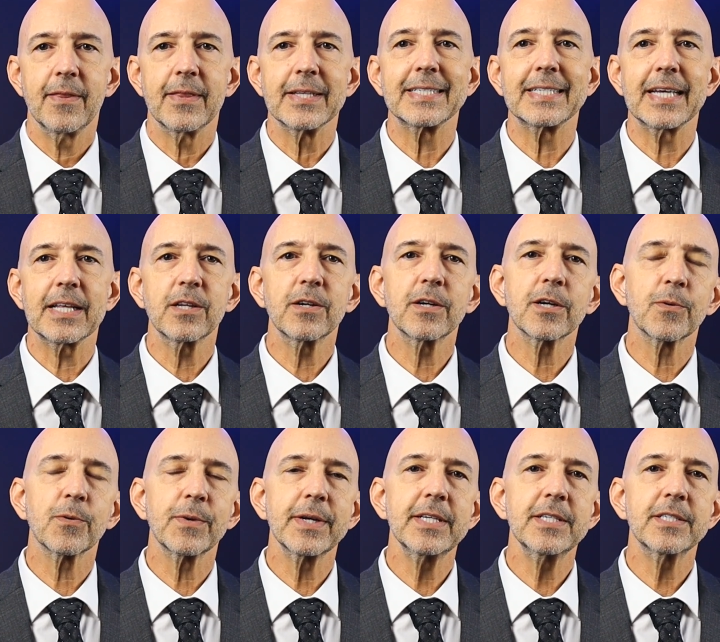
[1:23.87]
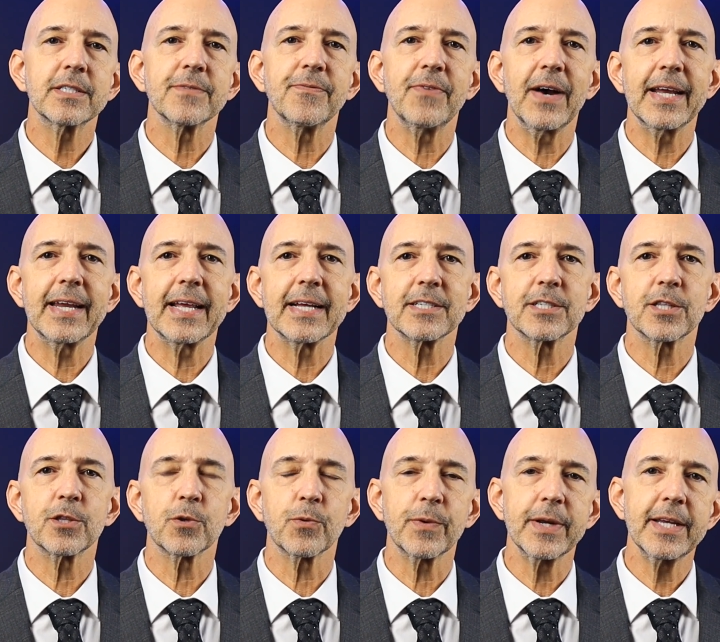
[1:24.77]
The seller agrees to finance
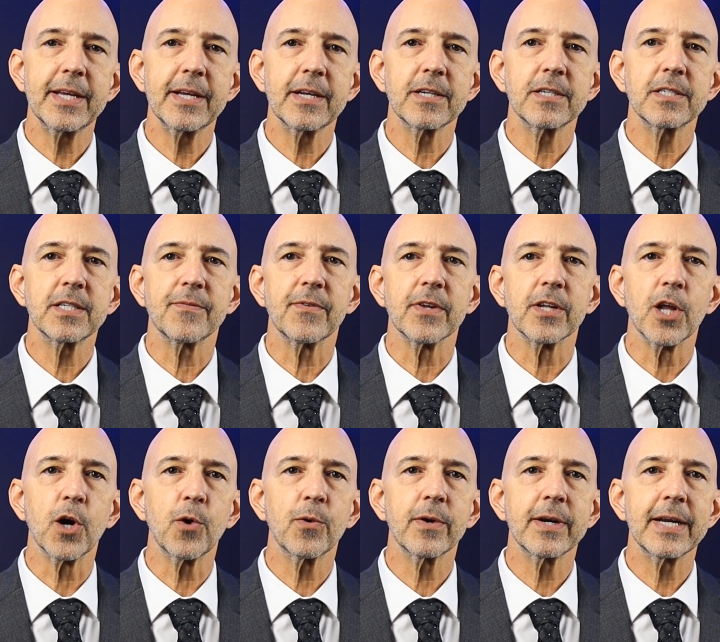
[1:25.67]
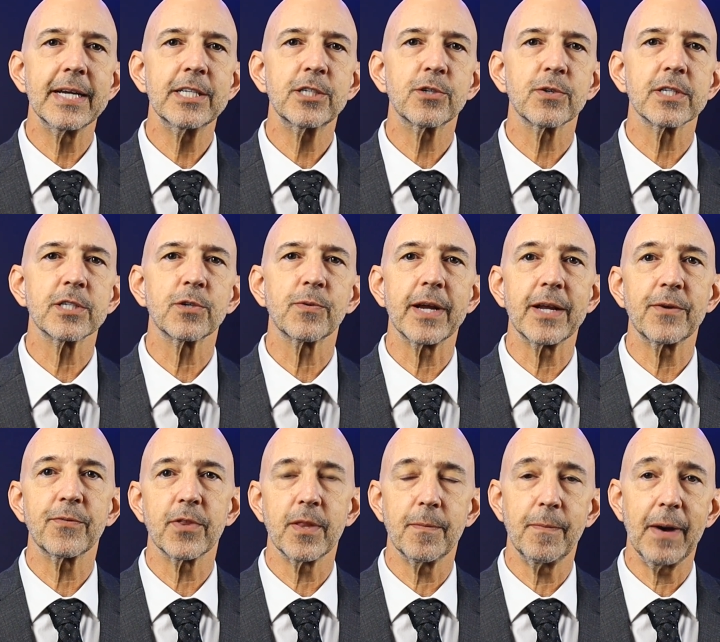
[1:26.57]
3 years of a lower interest
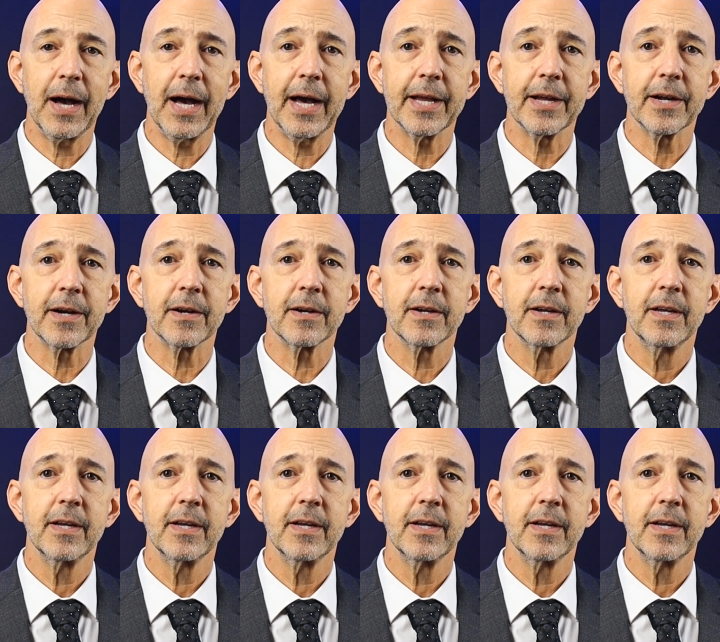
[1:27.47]
rate for the buyer.